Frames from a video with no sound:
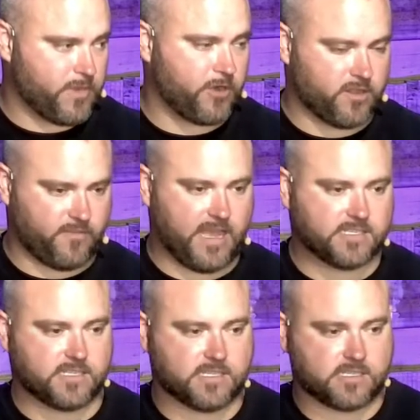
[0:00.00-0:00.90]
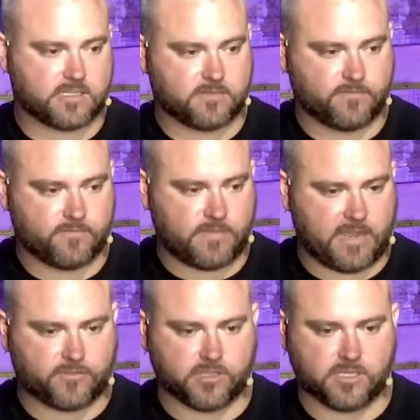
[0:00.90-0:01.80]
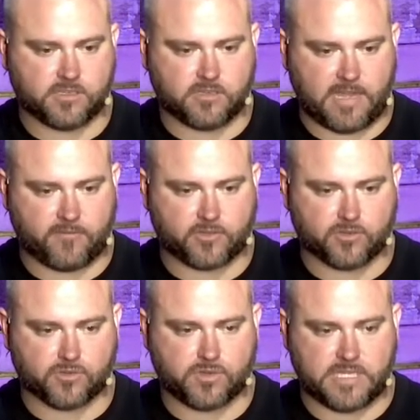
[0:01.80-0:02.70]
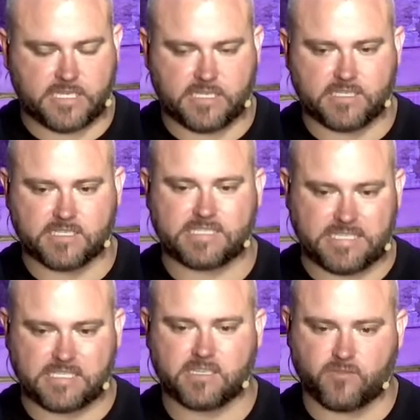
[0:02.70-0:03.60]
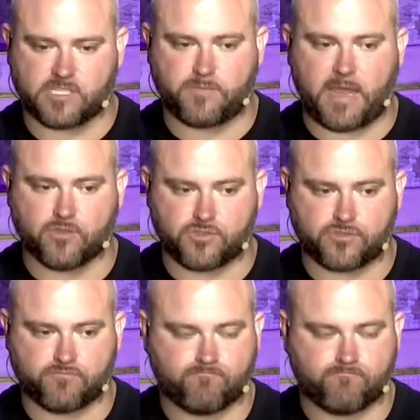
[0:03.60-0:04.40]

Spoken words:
marry the fastest after the decease of a spouse.